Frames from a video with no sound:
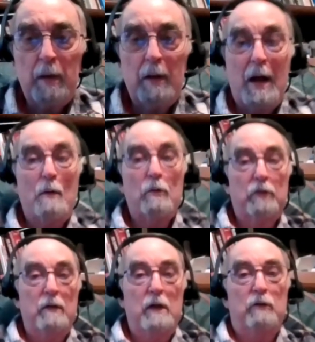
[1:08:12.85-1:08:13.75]
I will
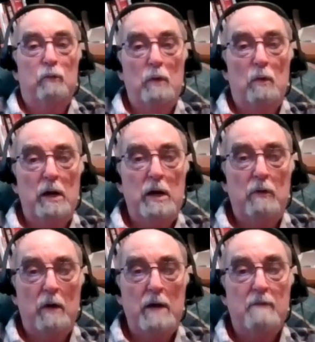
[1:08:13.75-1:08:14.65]
say this: we will either
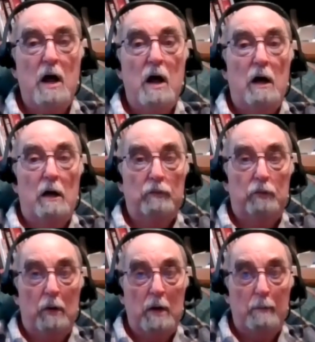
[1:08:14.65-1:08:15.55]
evolve
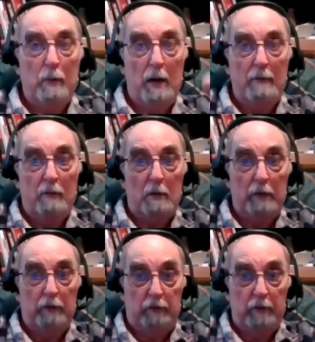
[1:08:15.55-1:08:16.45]
to an upper level
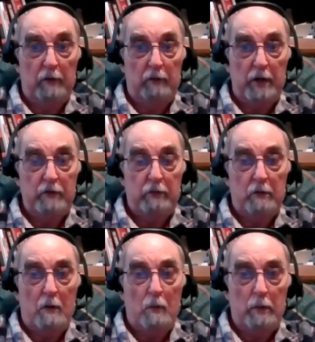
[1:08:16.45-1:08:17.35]
as a civilization
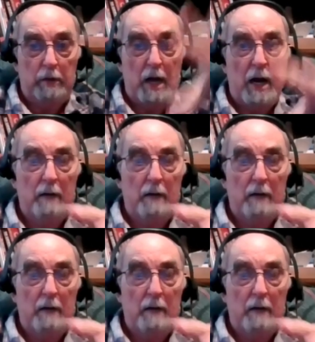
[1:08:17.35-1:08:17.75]
or we'll die.